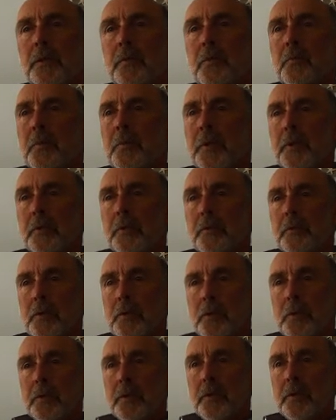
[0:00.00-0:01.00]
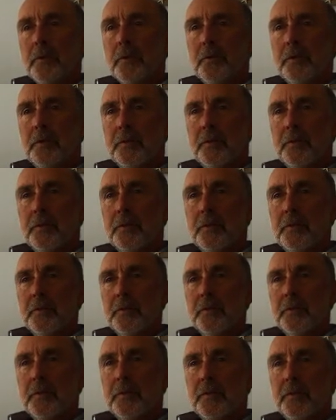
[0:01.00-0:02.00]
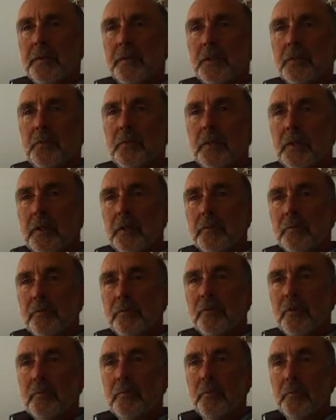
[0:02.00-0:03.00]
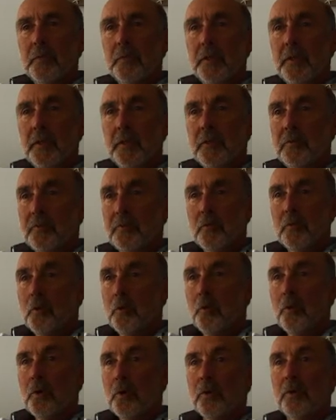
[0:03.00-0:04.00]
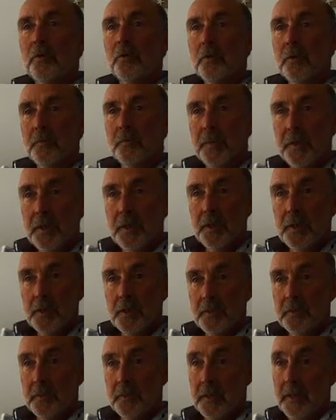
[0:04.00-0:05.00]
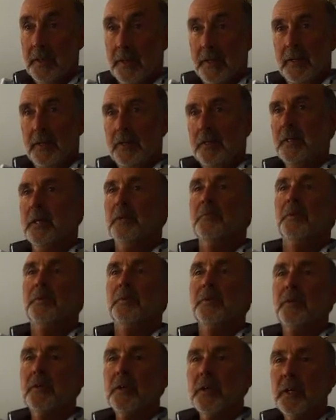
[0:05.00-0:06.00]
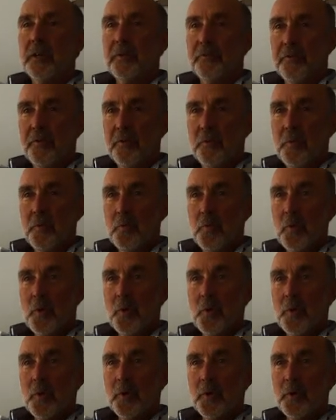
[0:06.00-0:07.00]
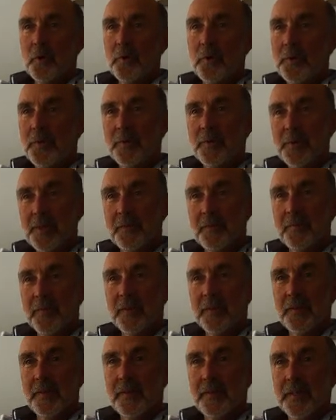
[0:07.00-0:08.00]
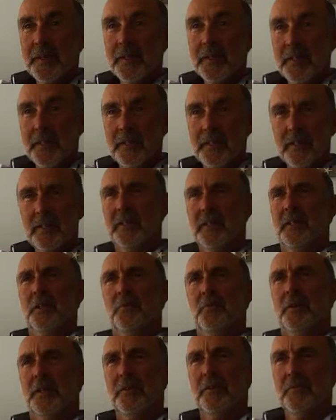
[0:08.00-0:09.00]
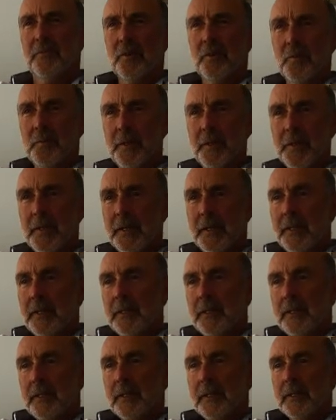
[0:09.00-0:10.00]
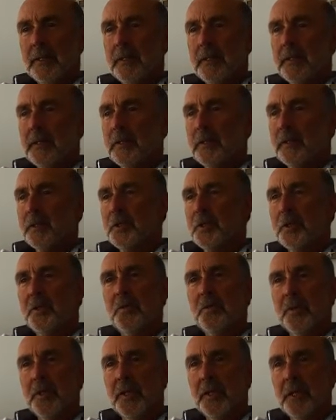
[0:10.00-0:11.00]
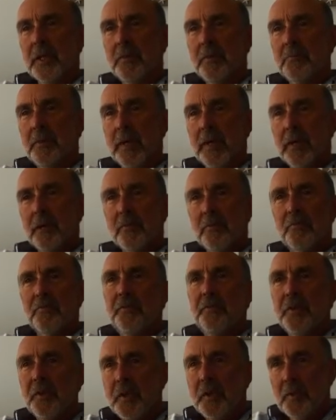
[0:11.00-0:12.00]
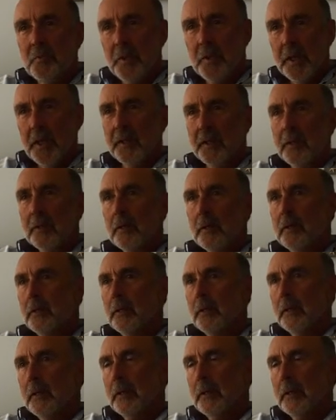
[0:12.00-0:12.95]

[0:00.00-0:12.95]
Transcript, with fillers: know in my own childhood that you know things were getting on top of me to go for a walk along the beach or take my dog out for a walk or do something like that and get away from it. Uh, I generally came back feeling better,